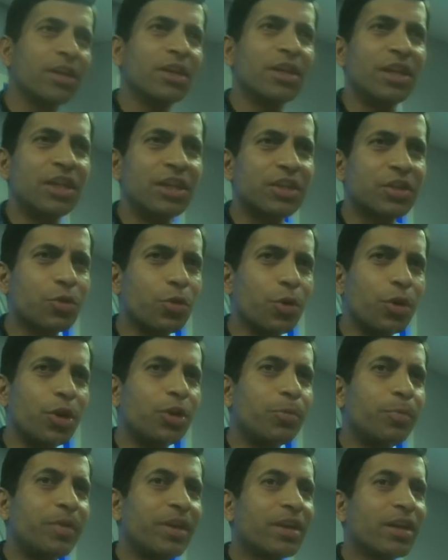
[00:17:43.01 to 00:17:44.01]
is going
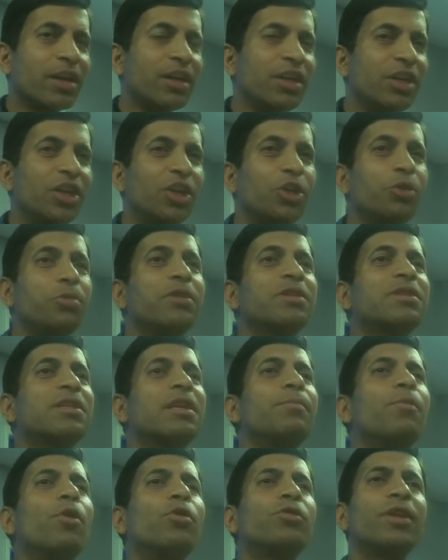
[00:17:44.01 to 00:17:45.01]
to be continuously
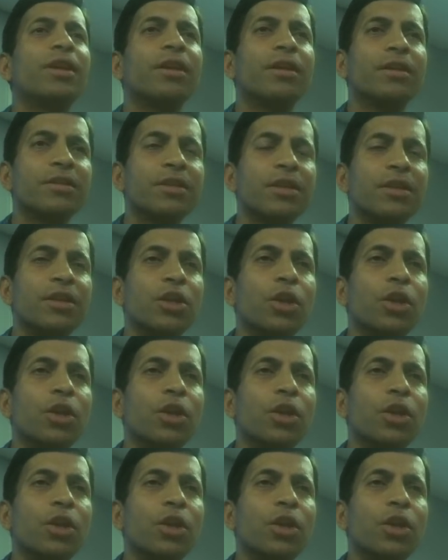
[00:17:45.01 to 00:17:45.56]
bothering us.